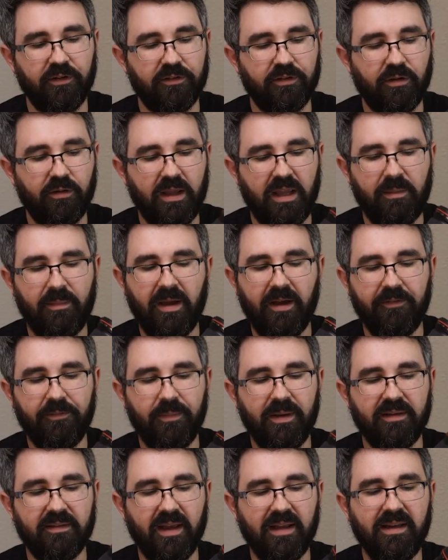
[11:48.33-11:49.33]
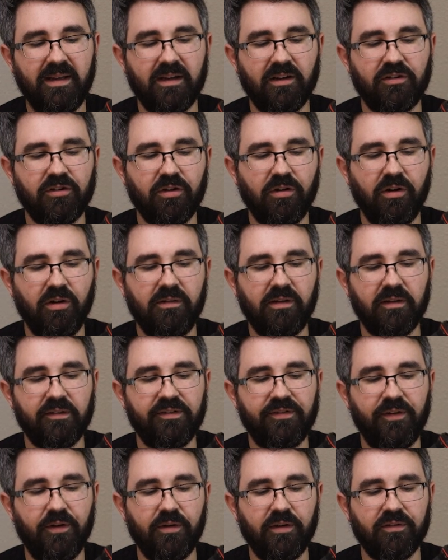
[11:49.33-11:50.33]
So MF means I need to turn
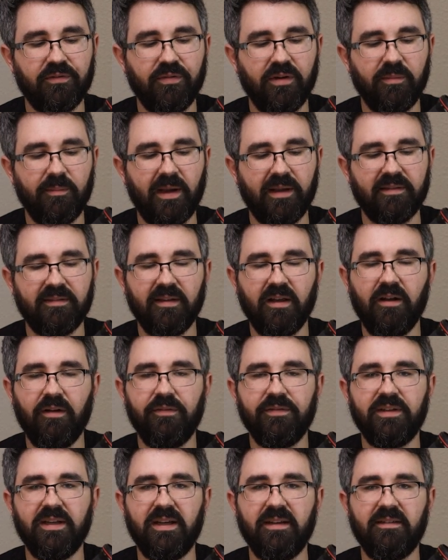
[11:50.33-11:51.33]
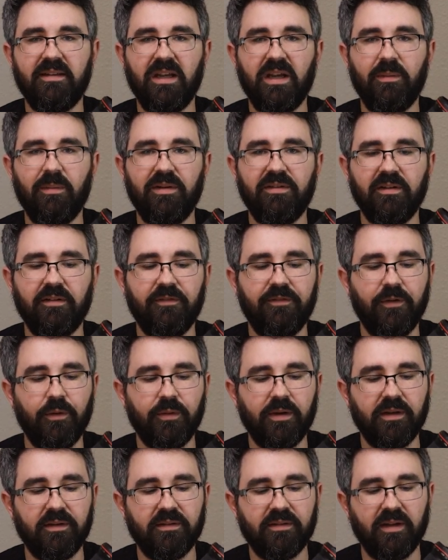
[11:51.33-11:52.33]
this focus ring myself to get the image in
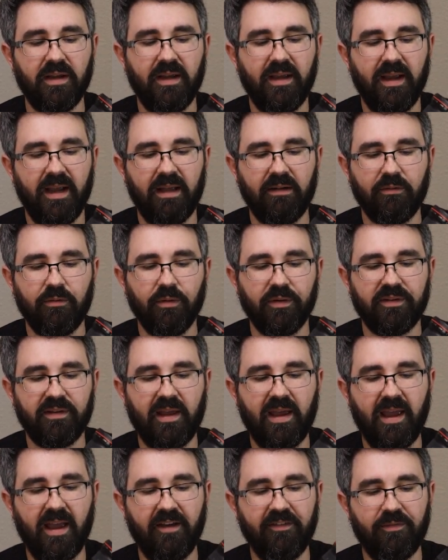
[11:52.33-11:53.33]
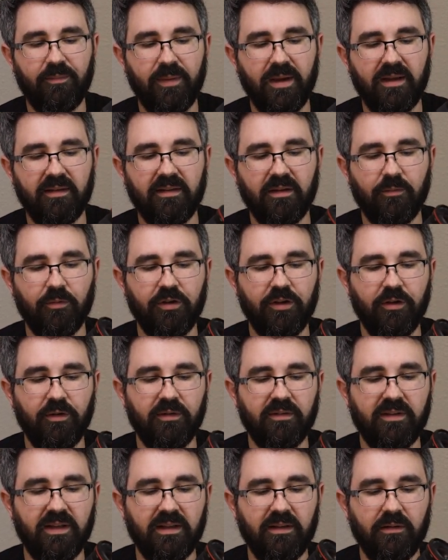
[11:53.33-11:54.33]
focus. And of course, AF means it will
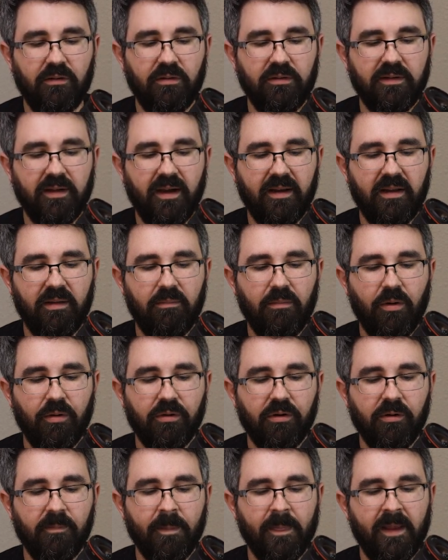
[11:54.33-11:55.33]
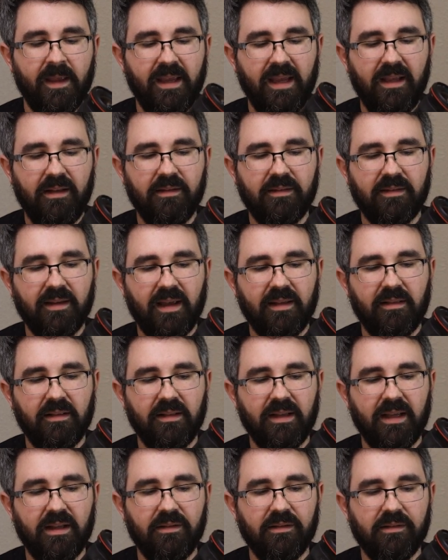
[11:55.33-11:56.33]
use the little tiny motor inside the
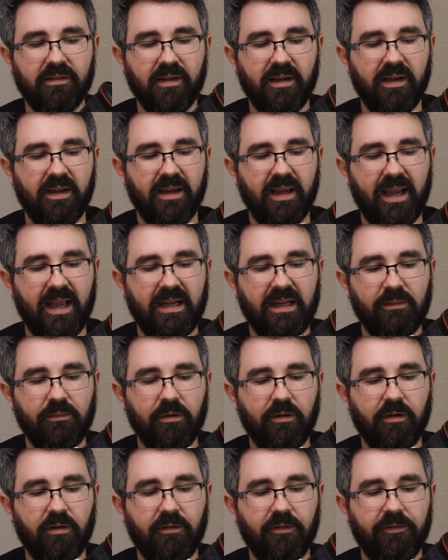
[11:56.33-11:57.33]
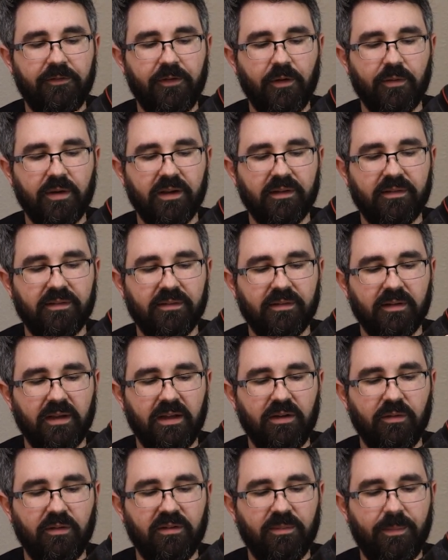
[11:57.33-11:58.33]
lens, and it will focus
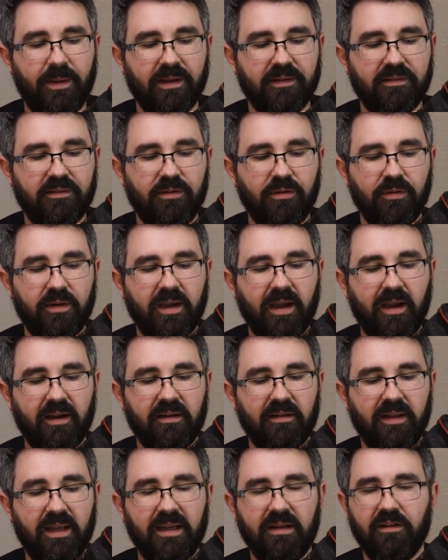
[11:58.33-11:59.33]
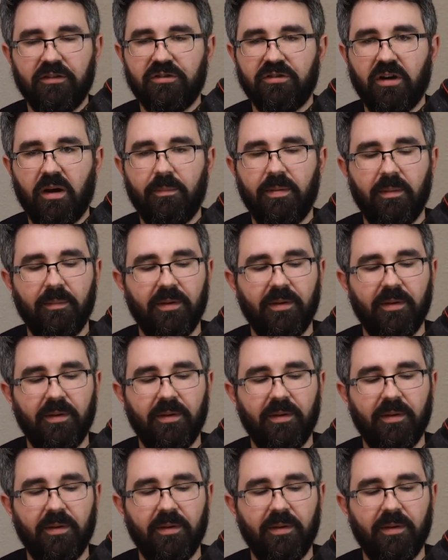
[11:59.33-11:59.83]
and do its best to calculate a sharp